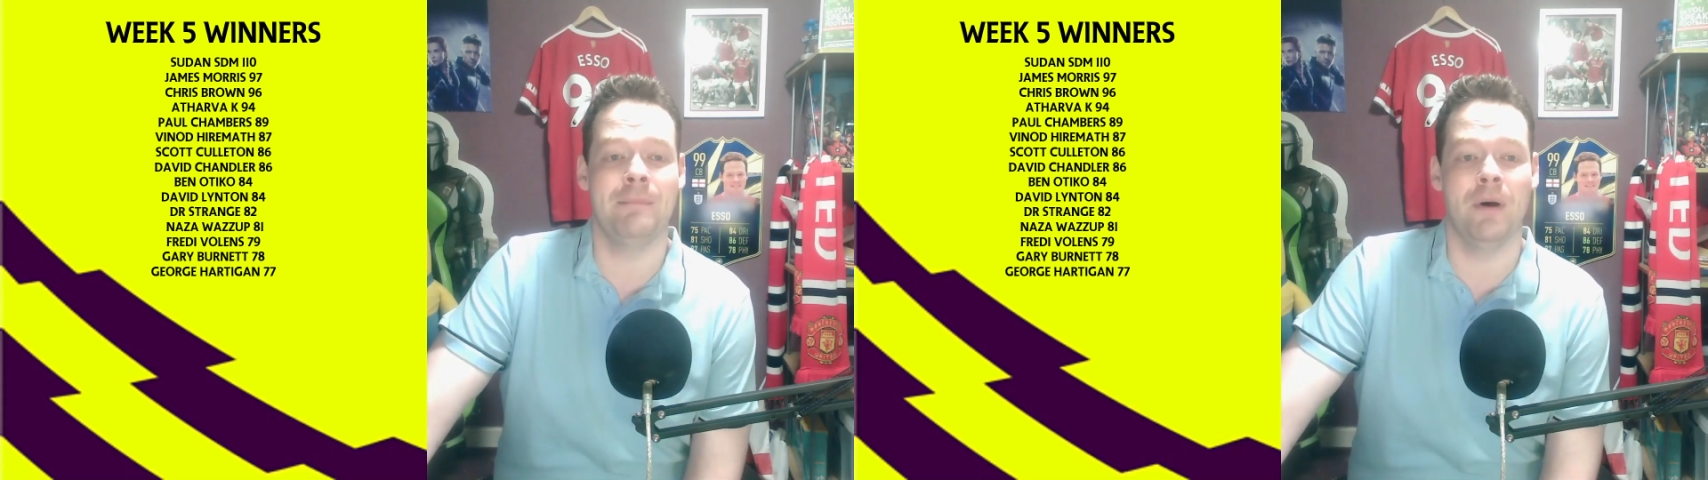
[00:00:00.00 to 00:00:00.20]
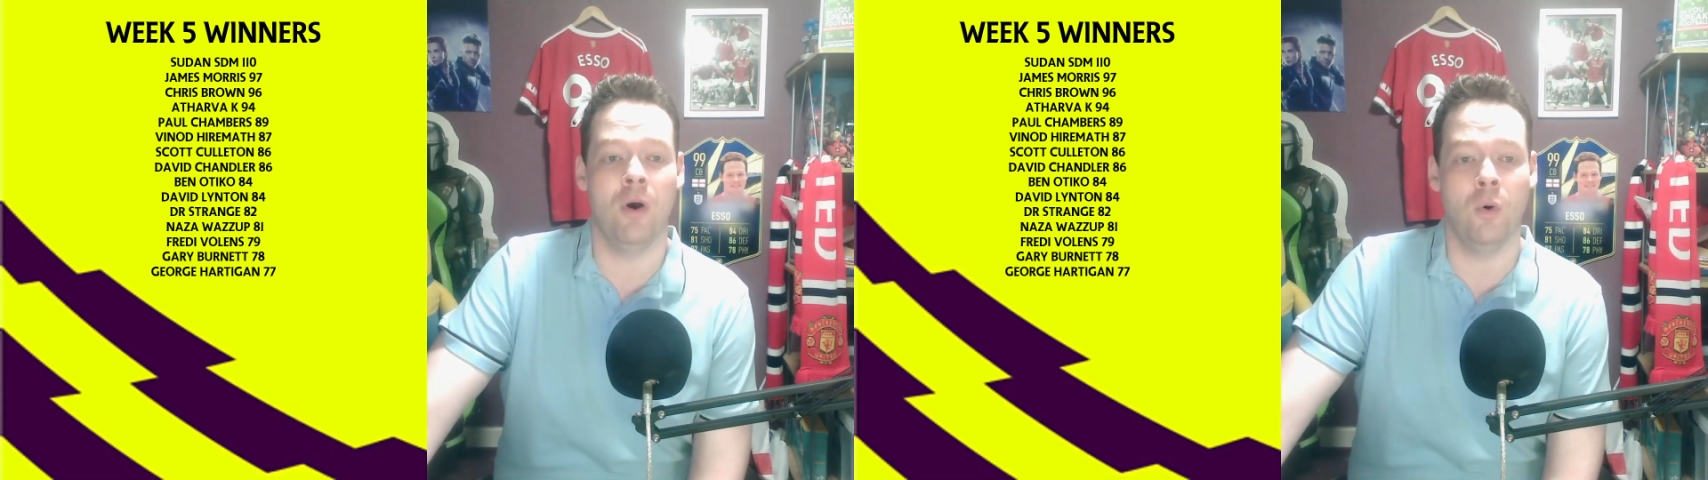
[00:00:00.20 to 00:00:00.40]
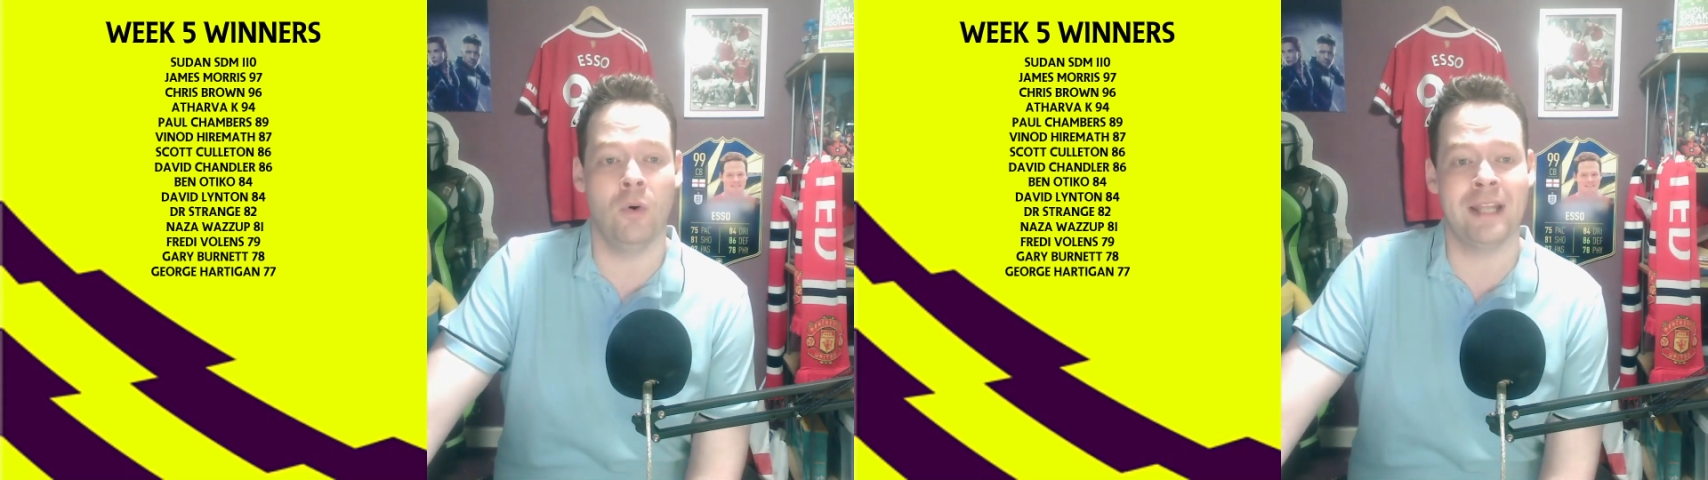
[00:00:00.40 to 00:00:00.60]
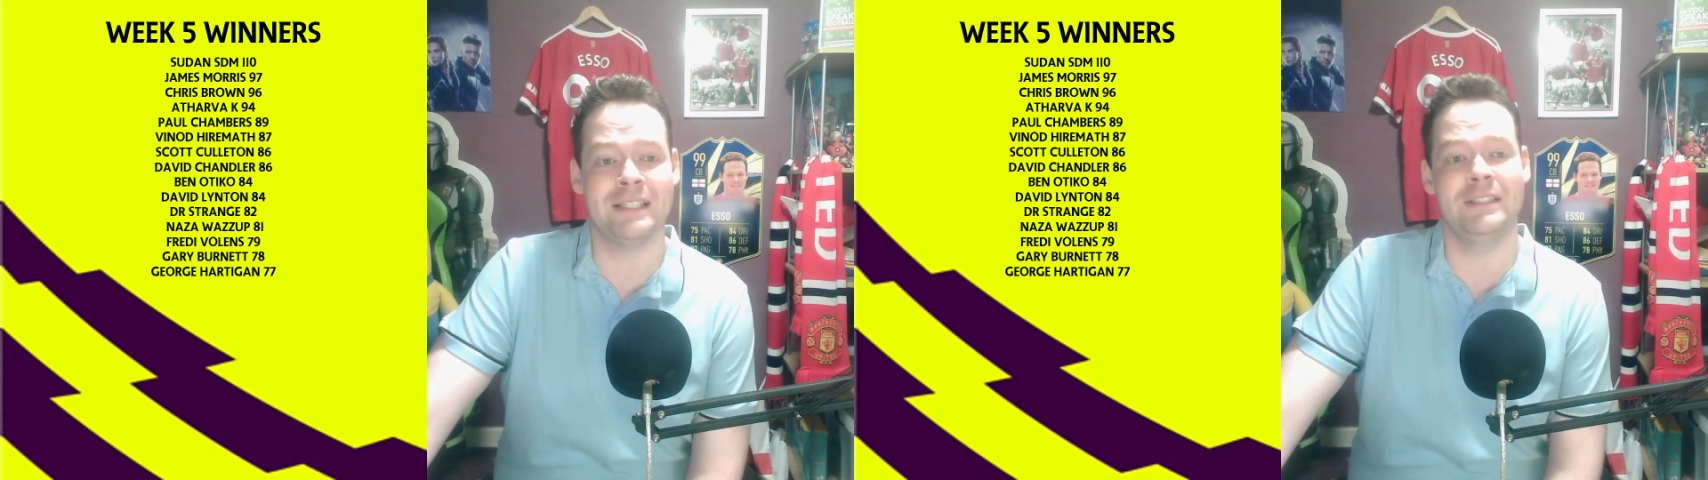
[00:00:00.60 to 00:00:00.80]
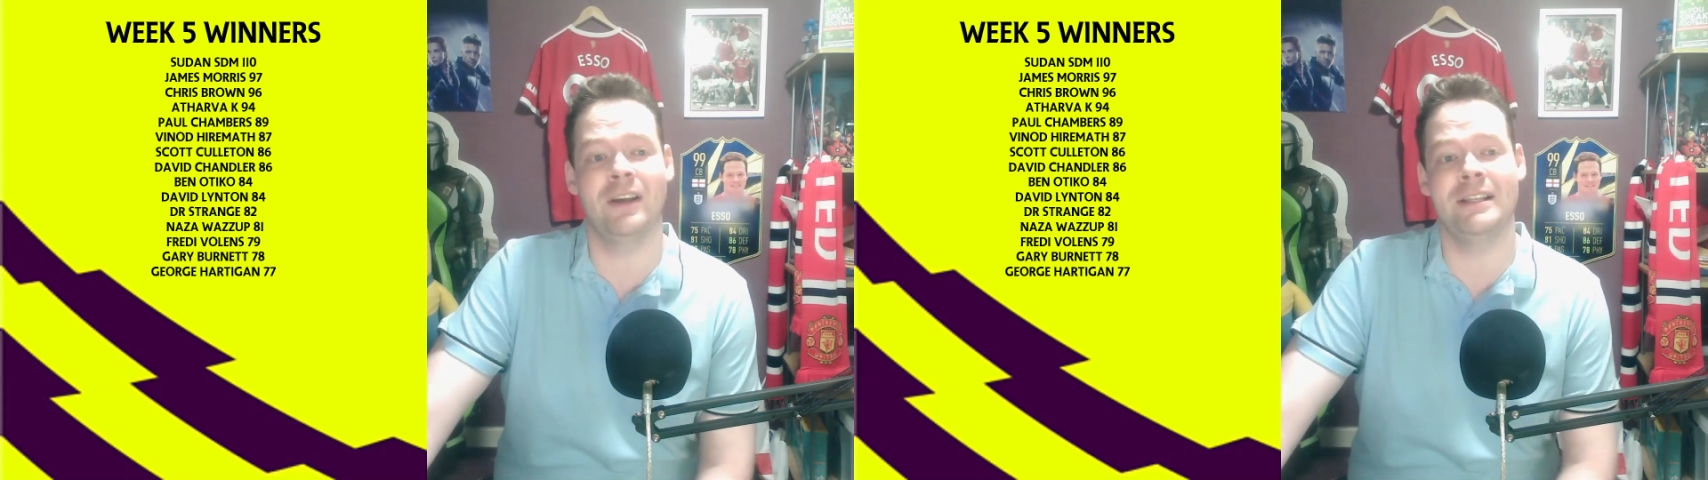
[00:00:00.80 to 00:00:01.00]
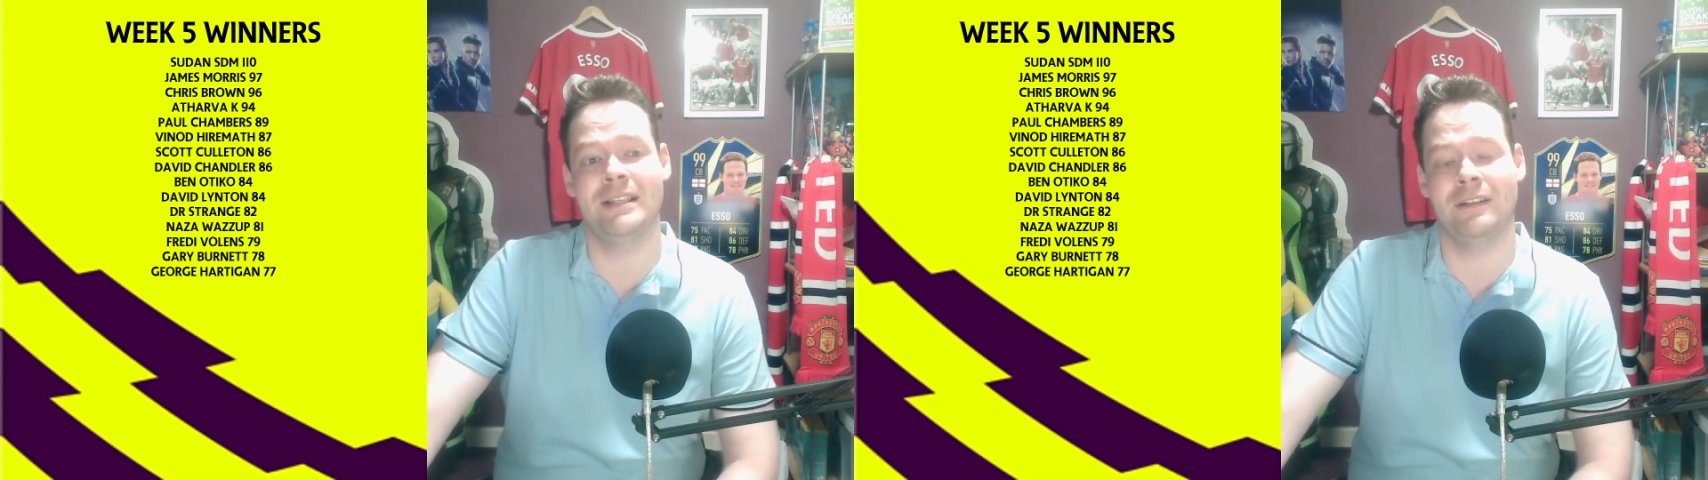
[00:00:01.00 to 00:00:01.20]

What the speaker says: But all getting 90.